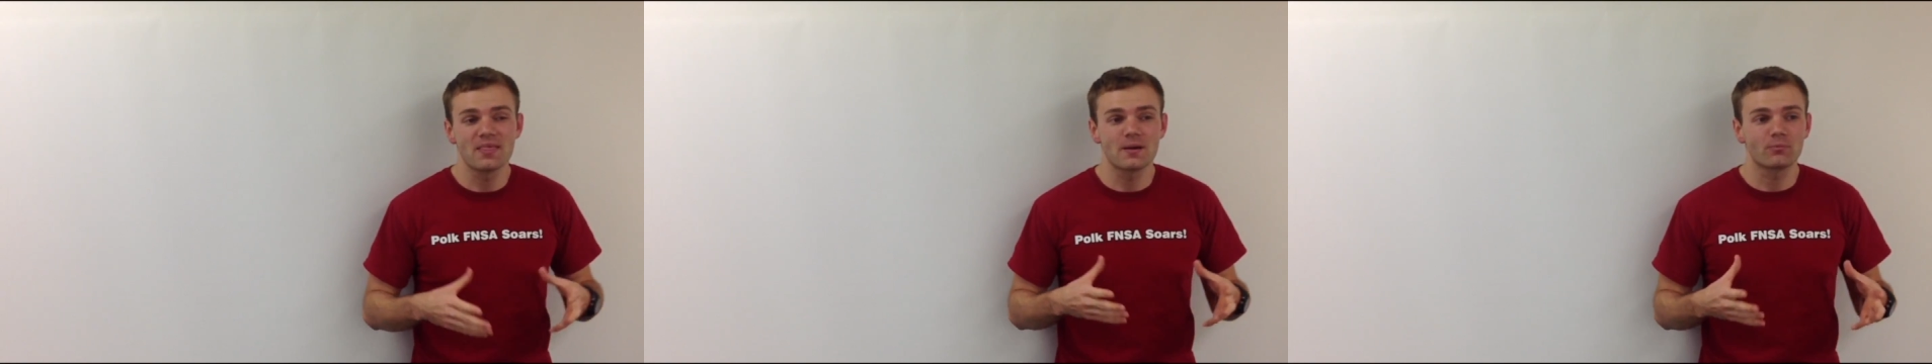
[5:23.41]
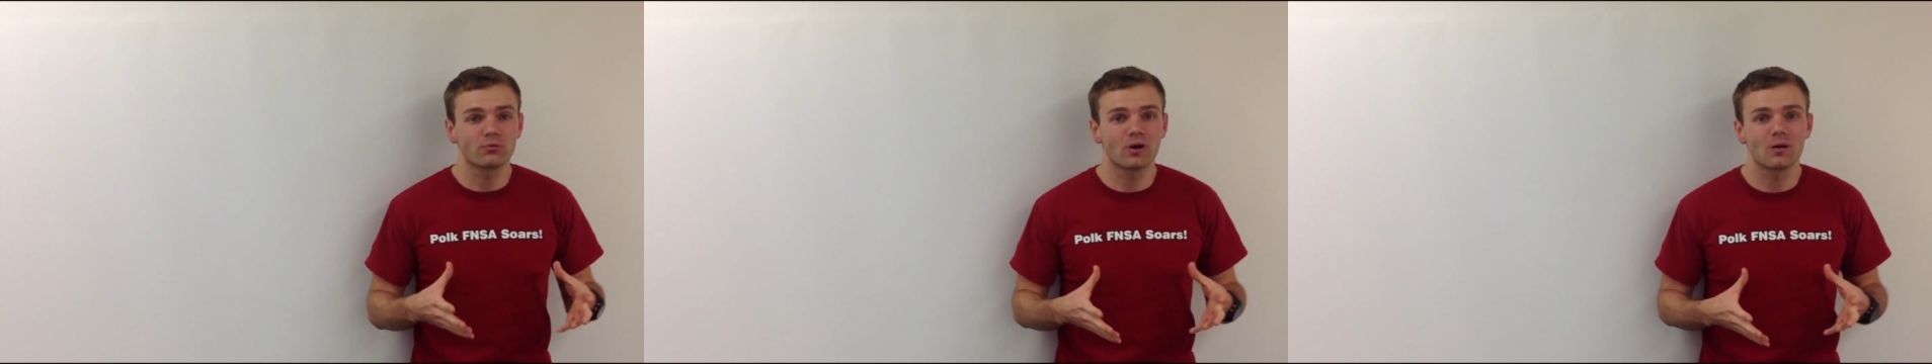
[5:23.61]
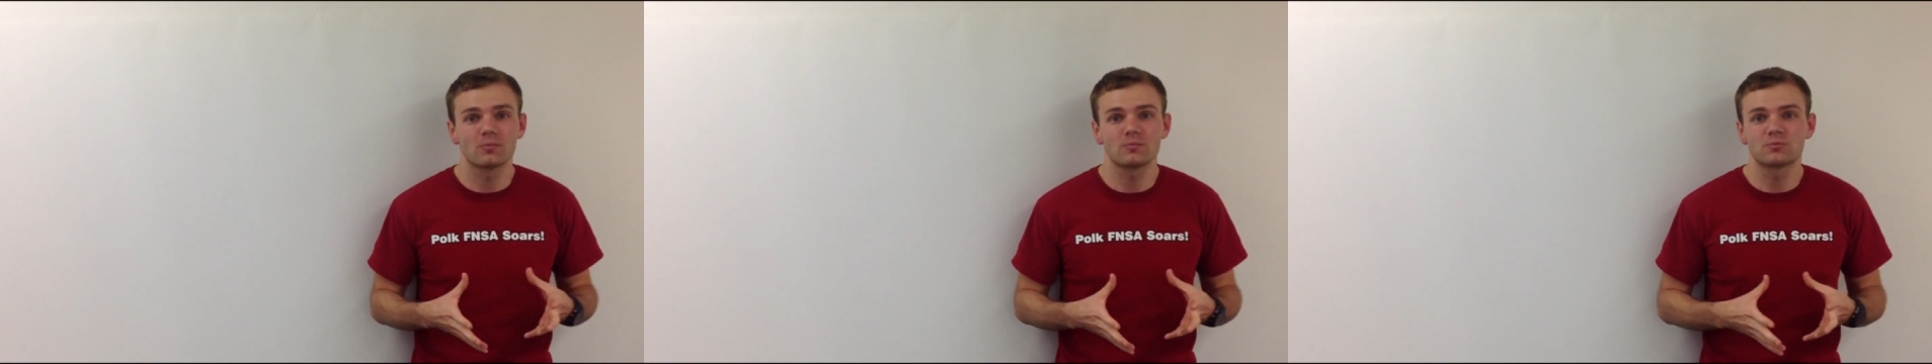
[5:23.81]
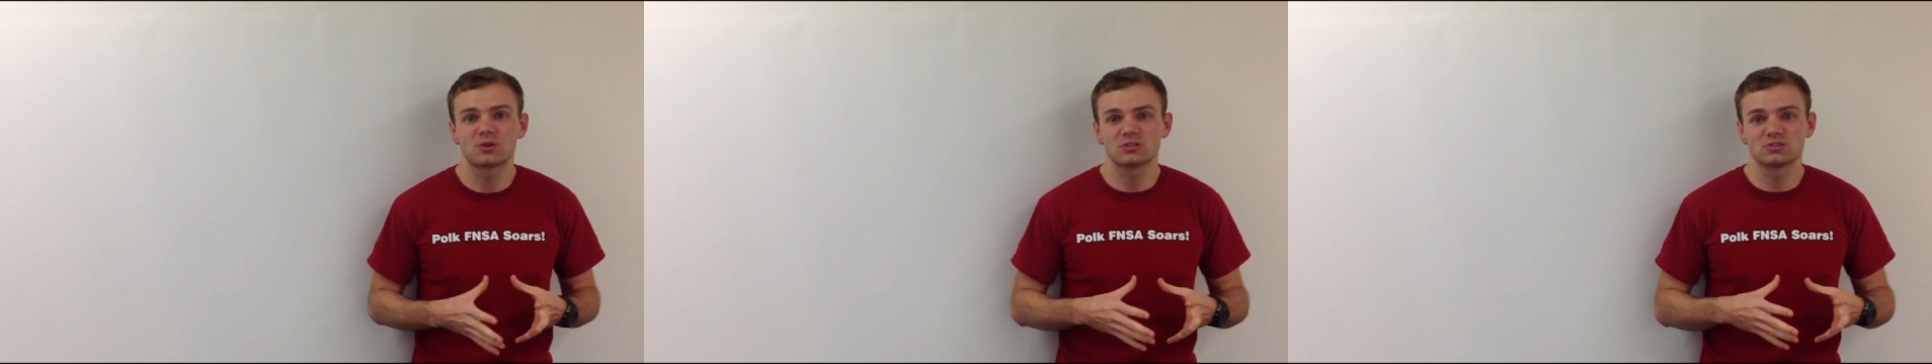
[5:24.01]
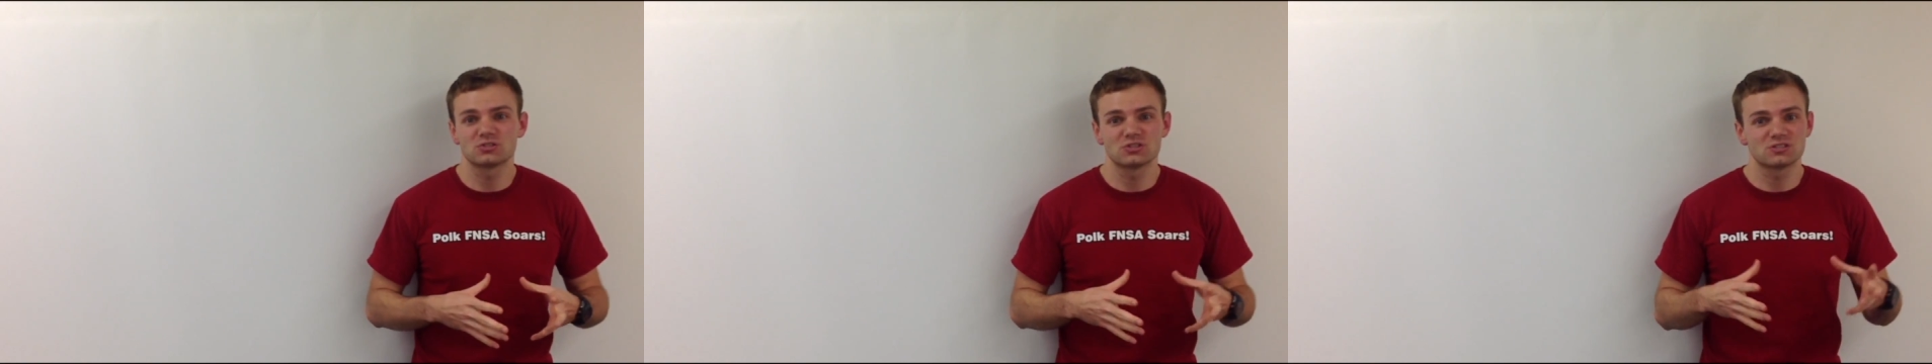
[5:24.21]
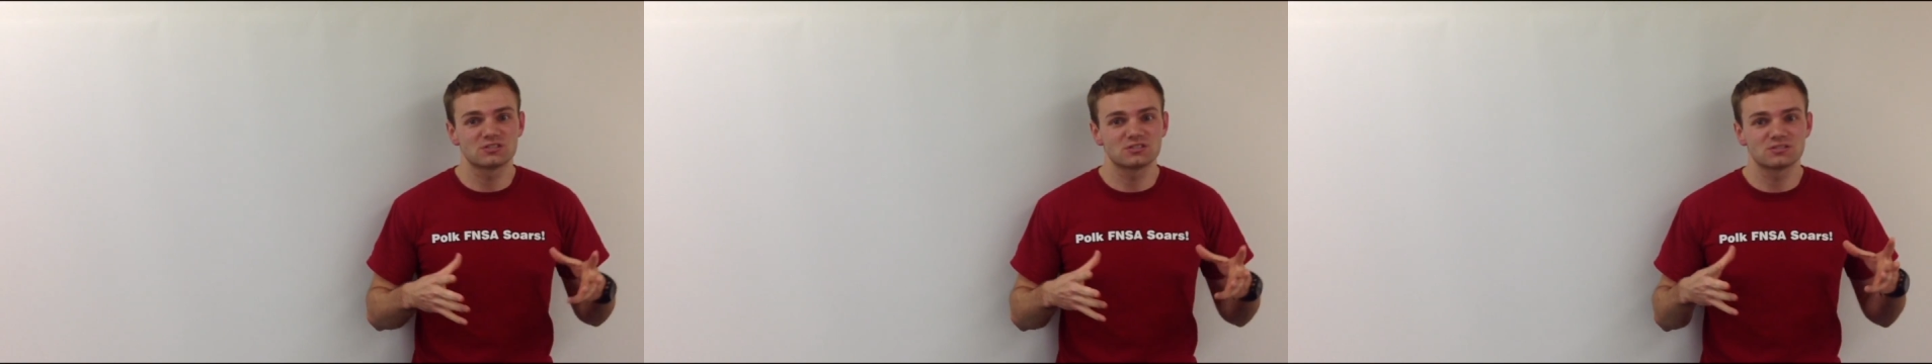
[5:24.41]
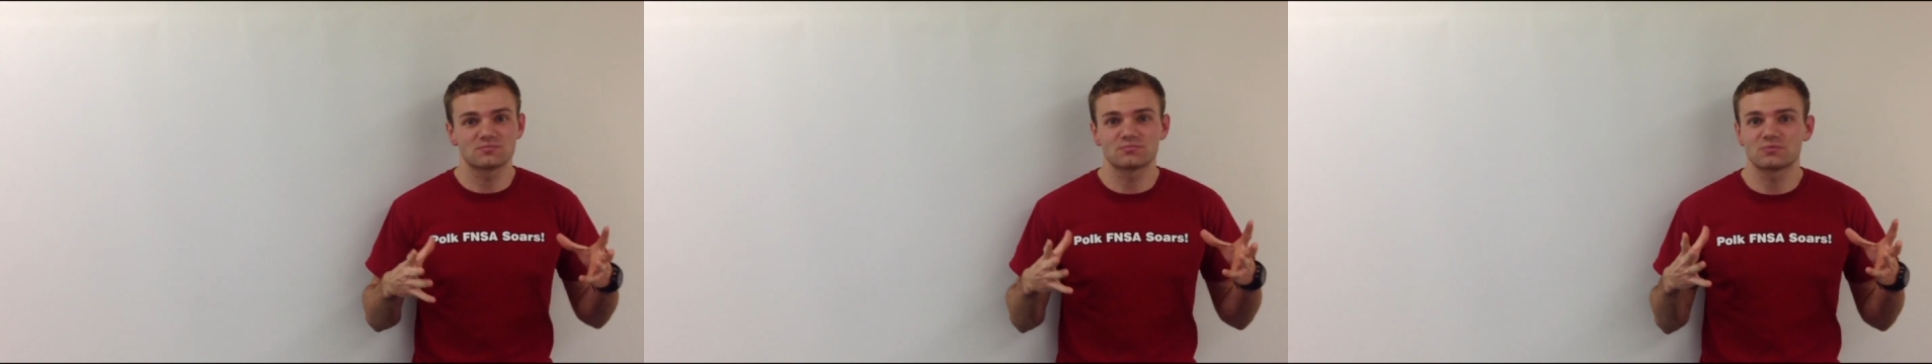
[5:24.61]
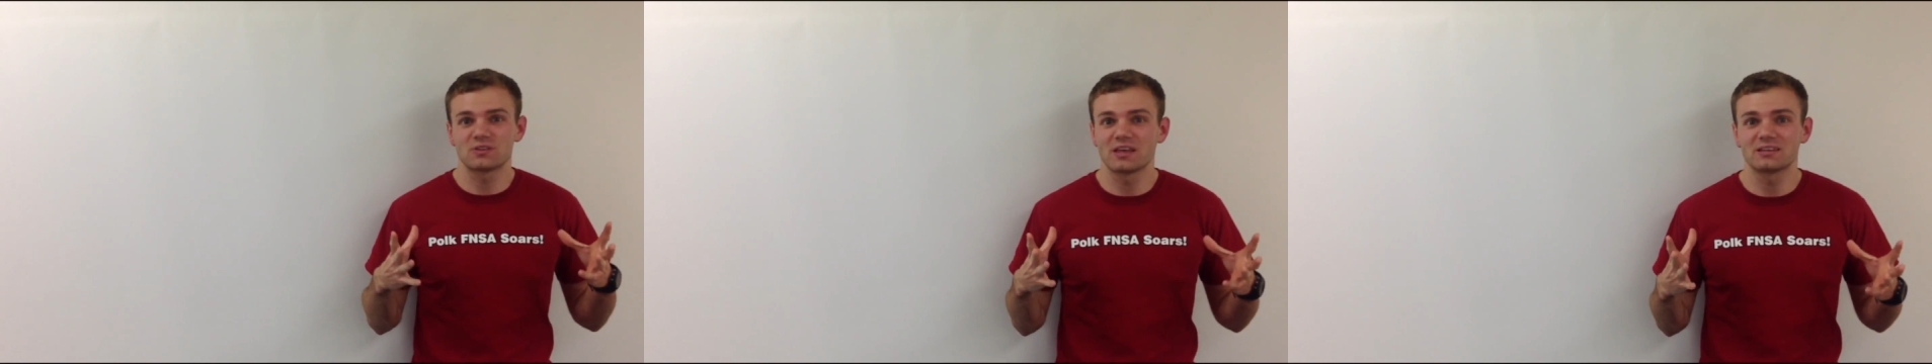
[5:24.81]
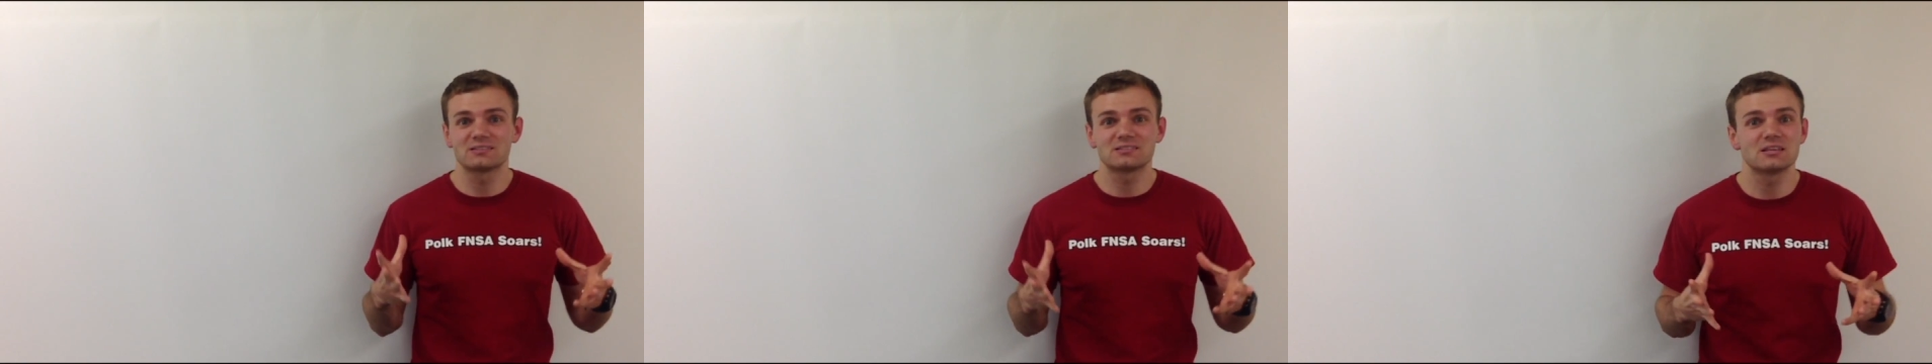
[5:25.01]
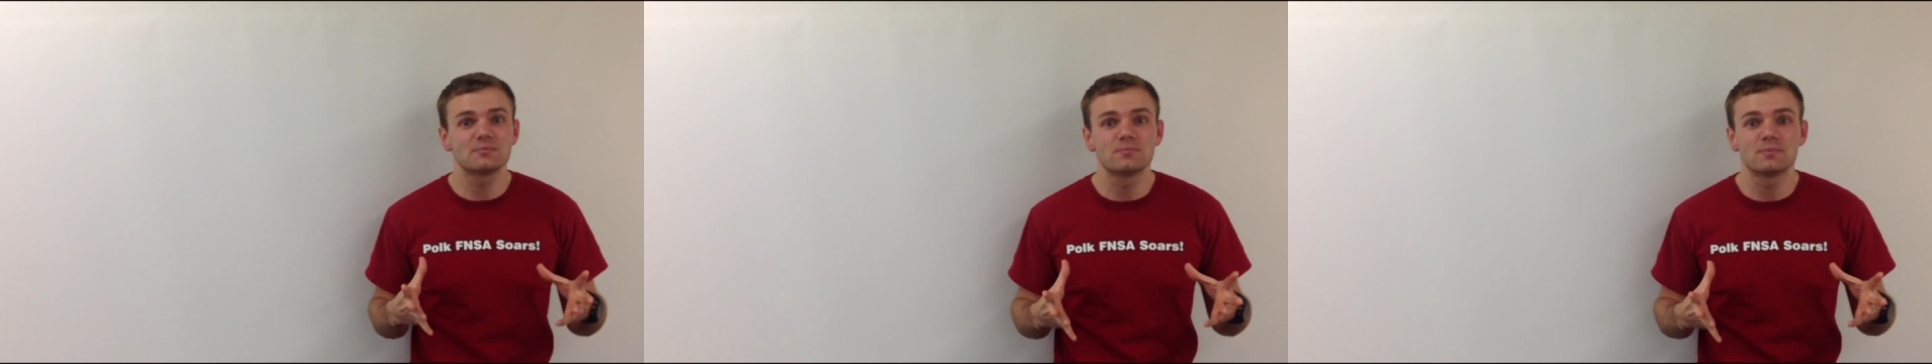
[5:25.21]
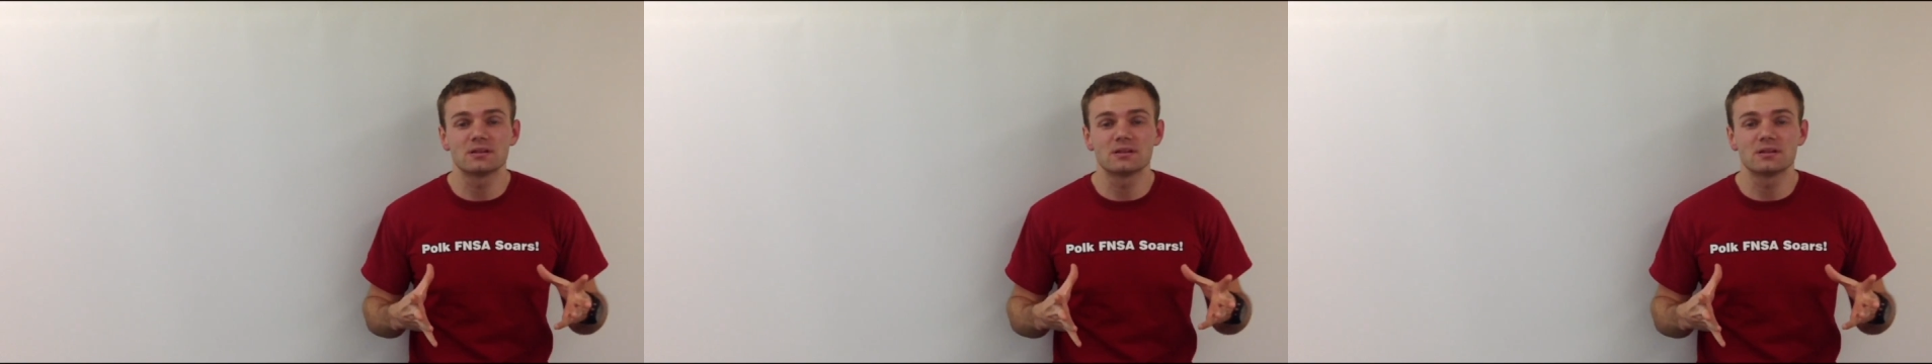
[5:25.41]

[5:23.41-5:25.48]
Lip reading: problem can just take 10 minutes